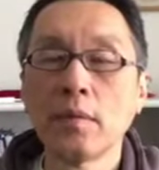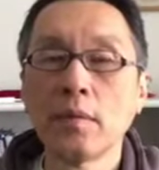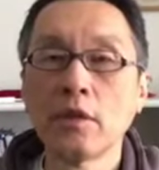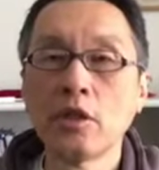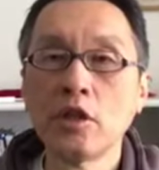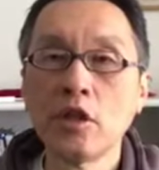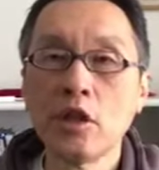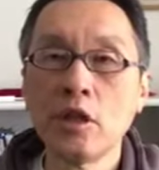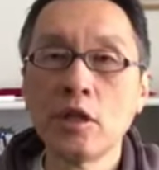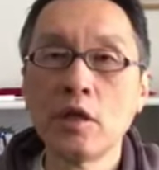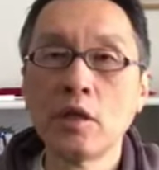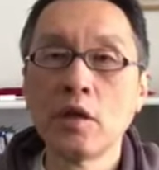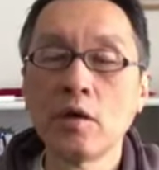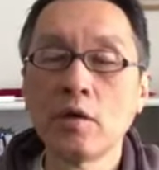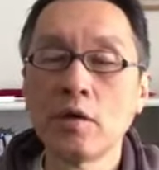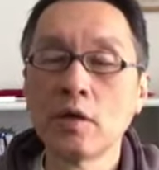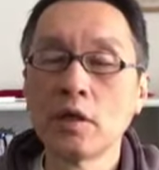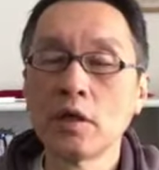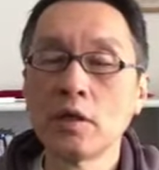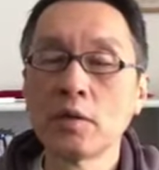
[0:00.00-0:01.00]
jing or
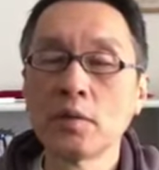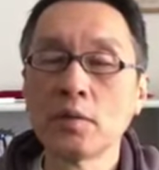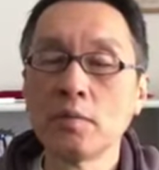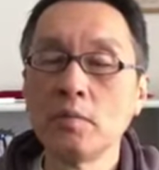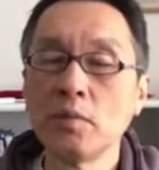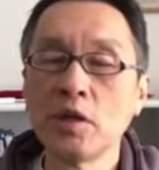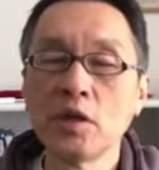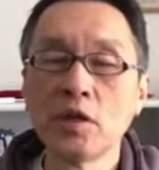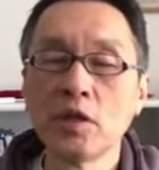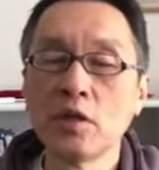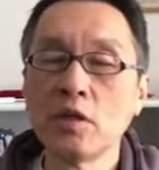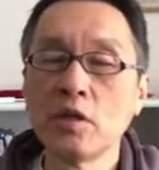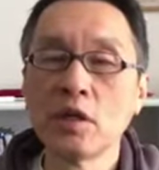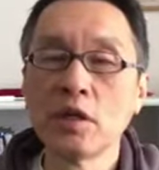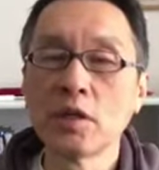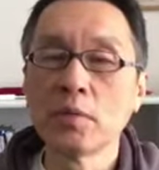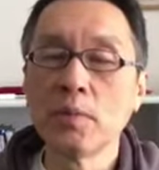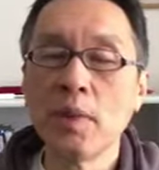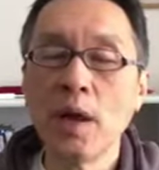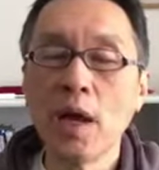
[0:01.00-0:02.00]
this
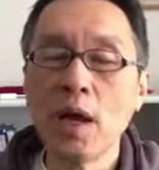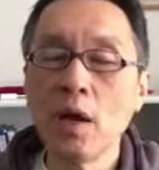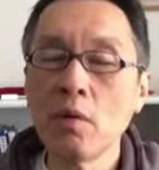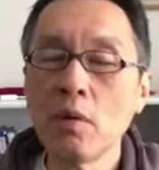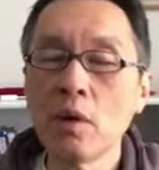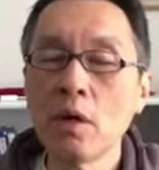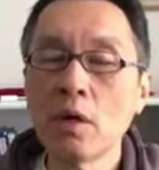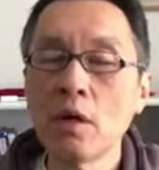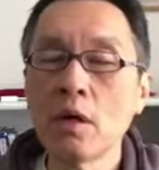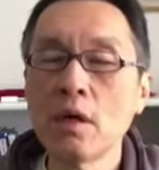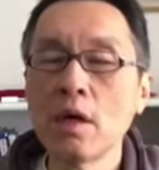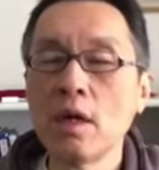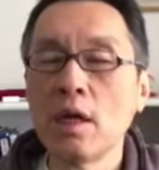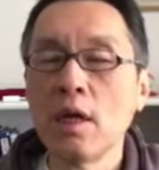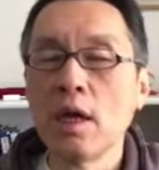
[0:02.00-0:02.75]
mysterious power,